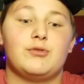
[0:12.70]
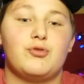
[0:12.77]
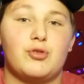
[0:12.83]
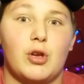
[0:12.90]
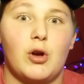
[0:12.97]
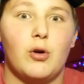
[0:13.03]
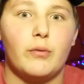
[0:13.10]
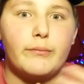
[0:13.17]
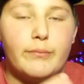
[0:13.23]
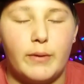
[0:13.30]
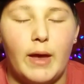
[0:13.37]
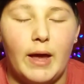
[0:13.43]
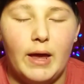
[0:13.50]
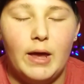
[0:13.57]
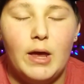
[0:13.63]
So,
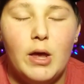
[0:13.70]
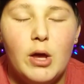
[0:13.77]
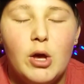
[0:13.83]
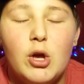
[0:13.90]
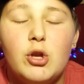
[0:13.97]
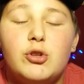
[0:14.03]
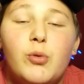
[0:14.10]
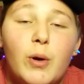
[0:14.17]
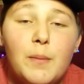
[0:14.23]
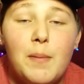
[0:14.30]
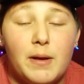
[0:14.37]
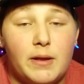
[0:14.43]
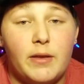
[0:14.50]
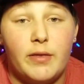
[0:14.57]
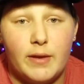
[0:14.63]
yeah. So, welcome
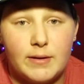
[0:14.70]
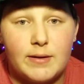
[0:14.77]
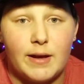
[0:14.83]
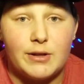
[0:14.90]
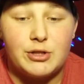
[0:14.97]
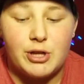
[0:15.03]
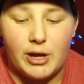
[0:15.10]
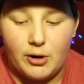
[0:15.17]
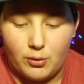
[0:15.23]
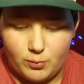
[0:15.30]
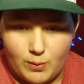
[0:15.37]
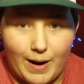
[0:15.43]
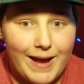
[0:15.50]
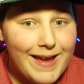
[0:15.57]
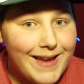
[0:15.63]
back to this guy's channel
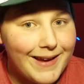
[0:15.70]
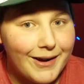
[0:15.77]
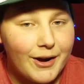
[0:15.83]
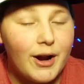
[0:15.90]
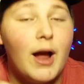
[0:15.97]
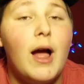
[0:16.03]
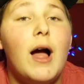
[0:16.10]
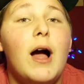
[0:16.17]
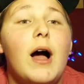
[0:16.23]
right here.